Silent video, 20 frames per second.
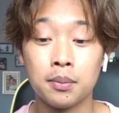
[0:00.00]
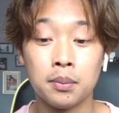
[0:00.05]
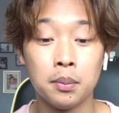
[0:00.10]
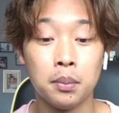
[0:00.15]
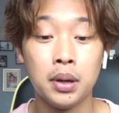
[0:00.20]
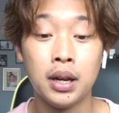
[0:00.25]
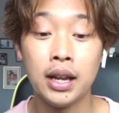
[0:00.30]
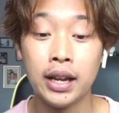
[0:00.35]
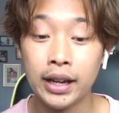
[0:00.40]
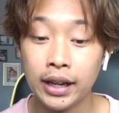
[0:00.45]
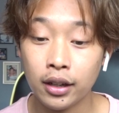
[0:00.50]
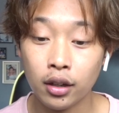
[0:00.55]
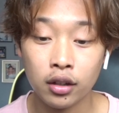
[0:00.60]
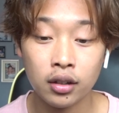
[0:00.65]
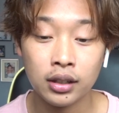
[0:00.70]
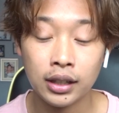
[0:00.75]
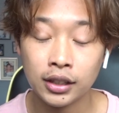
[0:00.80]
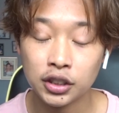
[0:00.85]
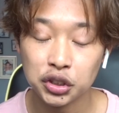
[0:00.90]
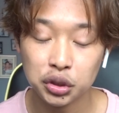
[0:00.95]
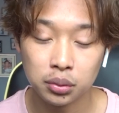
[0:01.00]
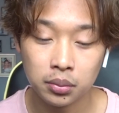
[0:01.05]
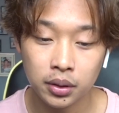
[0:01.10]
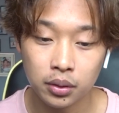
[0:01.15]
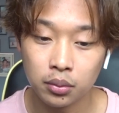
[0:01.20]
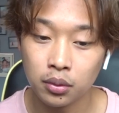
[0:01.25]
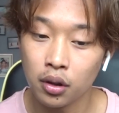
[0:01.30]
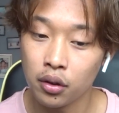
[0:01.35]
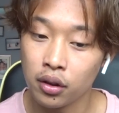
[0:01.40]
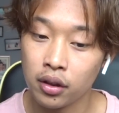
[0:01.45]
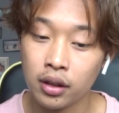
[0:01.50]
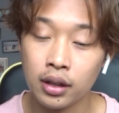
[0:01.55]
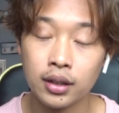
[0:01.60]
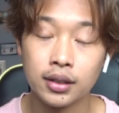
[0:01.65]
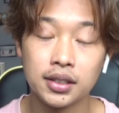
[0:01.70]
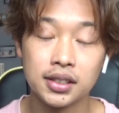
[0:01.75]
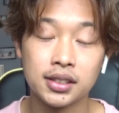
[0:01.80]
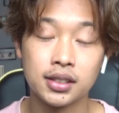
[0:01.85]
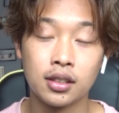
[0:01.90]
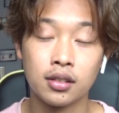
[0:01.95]
played on an instrument rather than
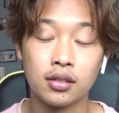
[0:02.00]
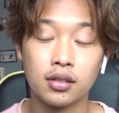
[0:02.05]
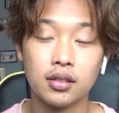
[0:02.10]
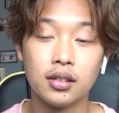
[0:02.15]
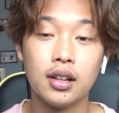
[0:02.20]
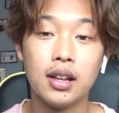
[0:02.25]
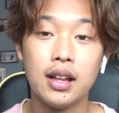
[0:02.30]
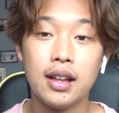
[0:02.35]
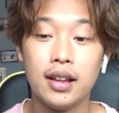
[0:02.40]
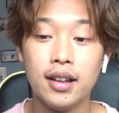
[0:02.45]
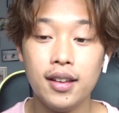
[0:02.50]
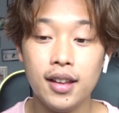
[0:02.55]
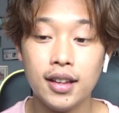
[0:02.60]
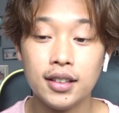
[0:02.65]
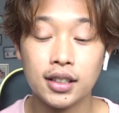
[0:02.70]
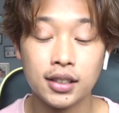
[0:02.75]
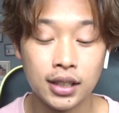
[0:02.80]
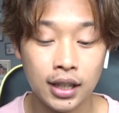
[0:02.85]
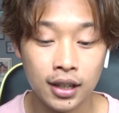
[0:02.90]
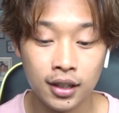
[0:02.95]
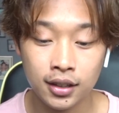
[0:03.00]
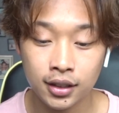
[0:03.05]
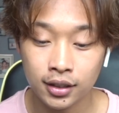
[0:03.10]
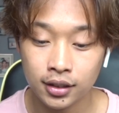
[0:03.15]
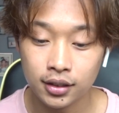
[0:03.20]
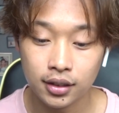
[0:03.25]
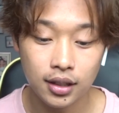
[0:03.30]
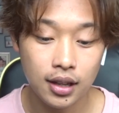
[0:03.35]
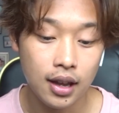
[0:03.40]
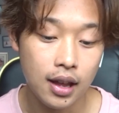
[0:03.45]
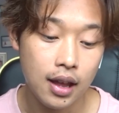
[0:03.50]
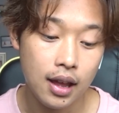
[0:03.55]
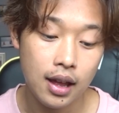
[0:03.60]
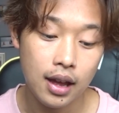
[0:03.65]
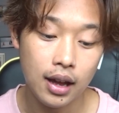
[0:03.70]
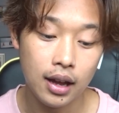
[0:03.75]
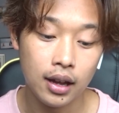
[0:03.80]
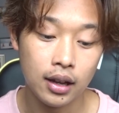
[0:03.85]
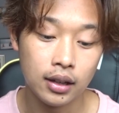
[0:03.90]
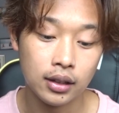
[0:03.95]
sung. It's Italian.
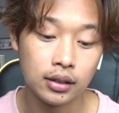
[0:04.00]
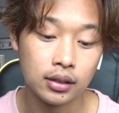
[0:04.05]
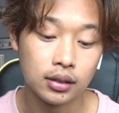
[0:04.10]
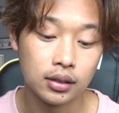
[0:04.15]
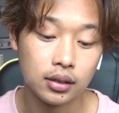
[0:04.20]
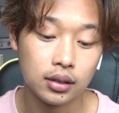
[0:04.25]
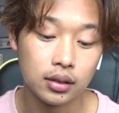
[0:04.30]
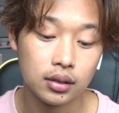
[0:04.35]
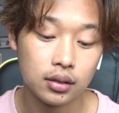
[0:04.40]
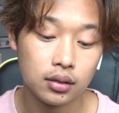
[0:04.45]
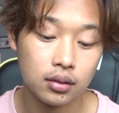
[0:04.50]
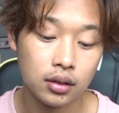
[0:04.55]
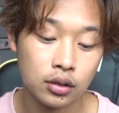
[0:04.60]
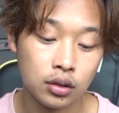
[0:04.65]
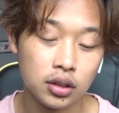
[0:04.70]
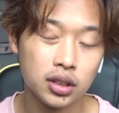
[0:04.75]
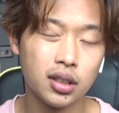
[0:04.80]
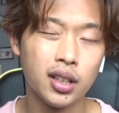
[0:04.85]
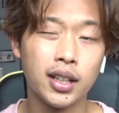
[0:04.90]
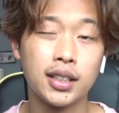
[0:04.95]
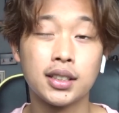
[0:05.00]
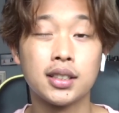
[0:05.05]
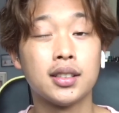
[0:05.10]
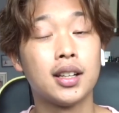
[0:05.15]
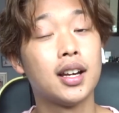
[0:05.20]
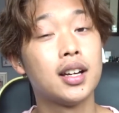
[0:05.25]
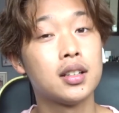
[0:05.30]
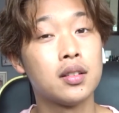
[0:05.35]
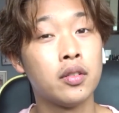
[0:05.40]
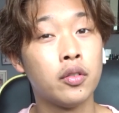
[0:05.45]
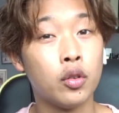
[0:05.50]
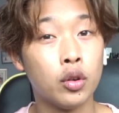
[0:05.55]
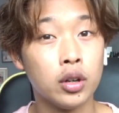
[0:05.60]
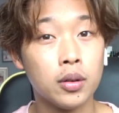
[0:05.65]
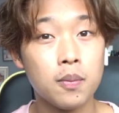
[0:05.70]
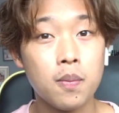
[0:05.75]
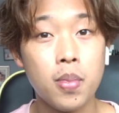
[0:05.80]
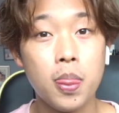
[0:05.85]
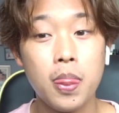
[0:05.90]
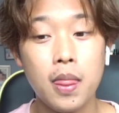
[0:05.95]
And there's also like sonata
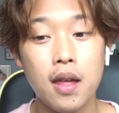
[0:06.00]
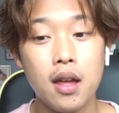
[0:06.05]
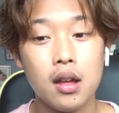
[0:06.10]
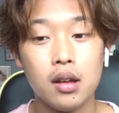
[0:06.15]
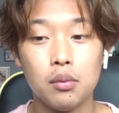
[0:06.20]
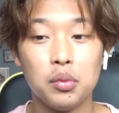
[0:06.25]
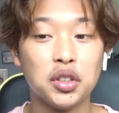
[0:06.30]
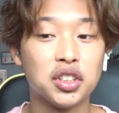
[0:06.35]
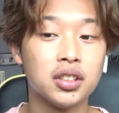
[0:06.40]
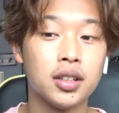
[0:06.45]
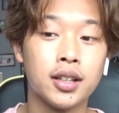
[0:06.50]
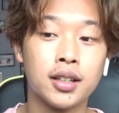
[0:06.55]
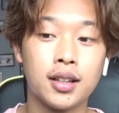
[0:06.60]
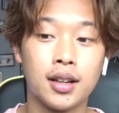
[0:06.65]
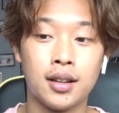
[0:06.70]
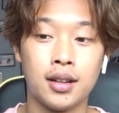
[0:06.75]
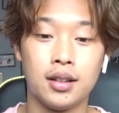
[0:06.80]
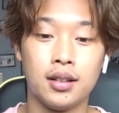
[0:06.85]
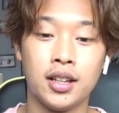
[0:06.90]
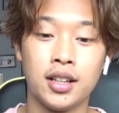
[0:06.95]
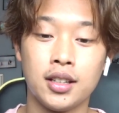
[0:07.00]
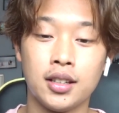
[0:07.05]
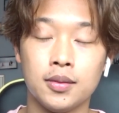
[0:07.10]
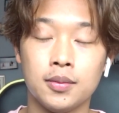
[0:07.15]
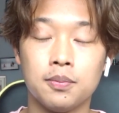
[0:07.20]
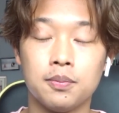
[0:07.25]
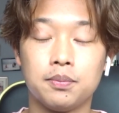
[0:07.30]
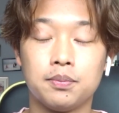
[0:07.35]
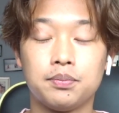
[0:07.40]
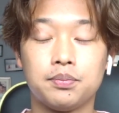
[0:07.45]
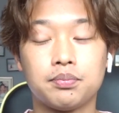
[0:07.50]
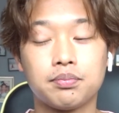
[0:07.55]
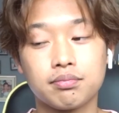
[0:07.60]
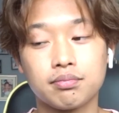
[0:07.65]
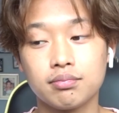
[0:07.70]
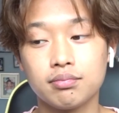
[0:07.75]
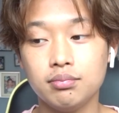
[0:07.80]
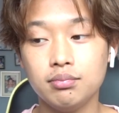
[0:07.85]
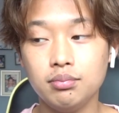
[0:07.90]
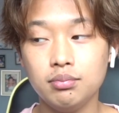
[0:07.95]
form, which is like
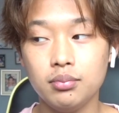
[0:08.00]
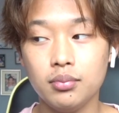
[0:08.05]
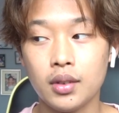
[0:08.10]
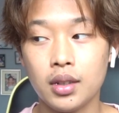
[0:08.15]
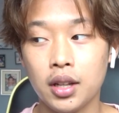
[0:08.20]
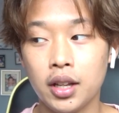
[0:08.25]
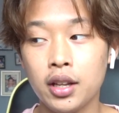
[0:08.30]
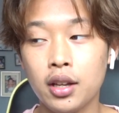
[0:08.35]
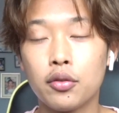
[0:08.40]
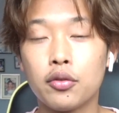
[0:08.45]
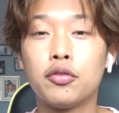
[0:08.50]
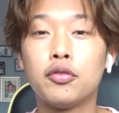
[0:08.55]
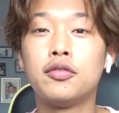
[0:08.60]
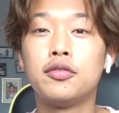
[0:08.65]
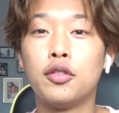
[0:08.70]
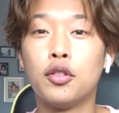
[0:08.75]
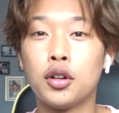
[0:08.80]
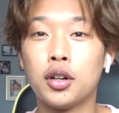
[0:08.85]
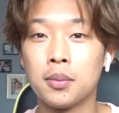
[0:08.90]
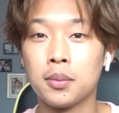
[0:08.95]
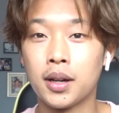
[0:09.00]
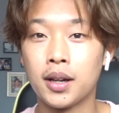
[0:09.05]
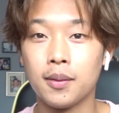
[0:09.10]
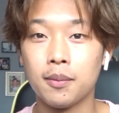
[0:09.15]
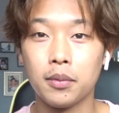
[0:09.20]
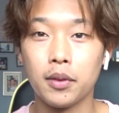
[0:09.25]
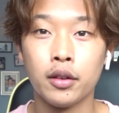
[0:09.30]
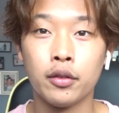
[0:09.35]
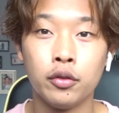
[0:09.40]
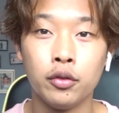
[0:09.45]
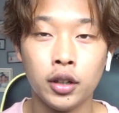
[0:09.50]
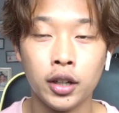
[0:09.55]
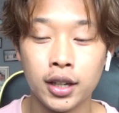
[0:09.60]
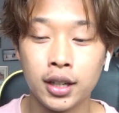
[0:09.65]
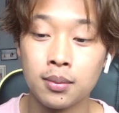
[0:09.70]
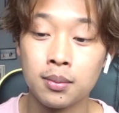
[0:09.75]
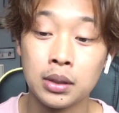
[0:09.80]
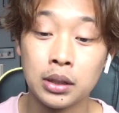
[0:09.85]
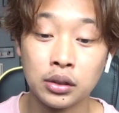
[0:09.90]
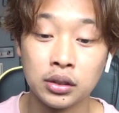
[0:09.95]
a format of
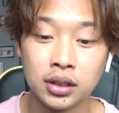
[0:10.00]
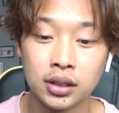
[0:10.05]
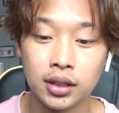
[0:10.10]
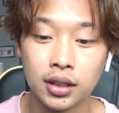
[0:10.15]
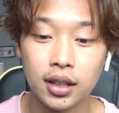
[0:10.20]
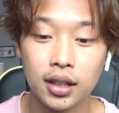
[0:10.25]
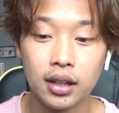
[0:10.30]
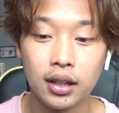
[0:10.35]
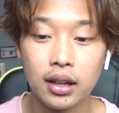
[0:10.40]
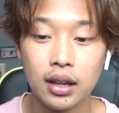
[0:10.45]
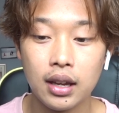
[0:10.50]
writing music.